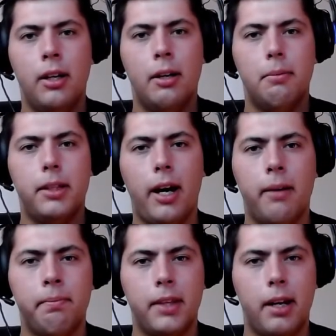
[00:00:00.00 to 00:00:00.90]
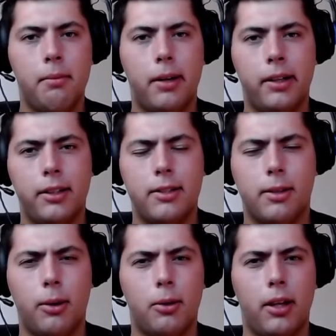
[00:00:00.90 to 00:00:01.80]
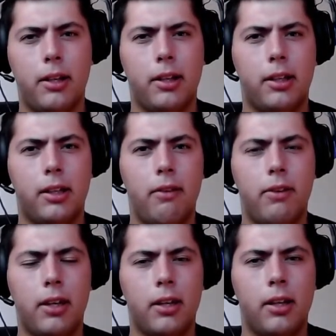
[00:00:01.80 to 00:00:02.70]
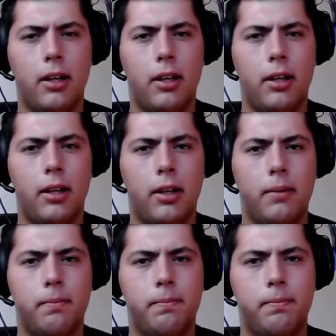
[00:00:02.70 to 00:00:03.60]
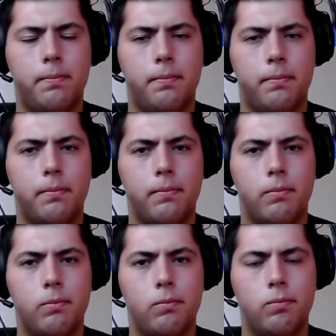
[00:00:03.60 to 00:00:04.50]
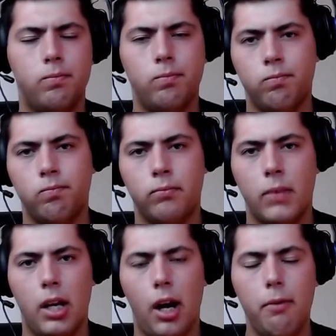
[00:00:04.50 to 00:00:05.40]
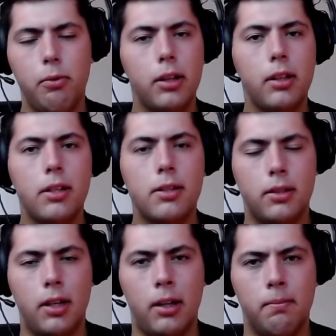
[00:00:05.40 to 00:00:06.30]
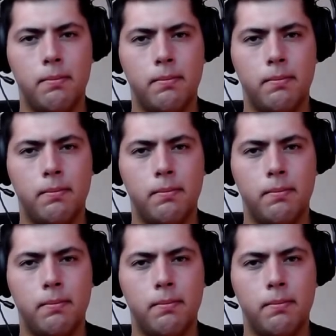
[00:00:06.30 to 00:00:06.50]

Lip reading: But yeah, Rembrandt is going ahead and giving, I'm forgetting his name.